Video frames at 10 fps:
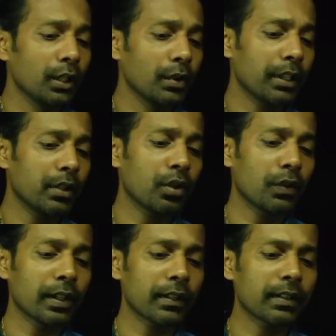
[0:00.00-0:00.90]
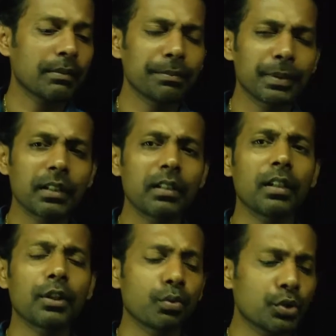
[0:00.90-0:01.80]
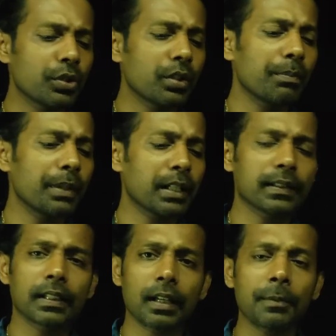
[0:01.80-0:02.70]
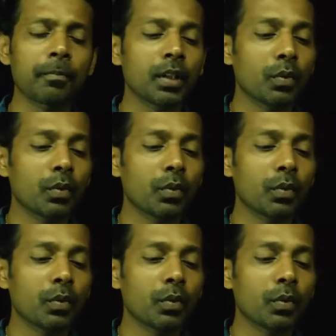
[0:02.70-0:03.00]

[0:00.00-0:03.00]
you can go for a simple usual Pearson R.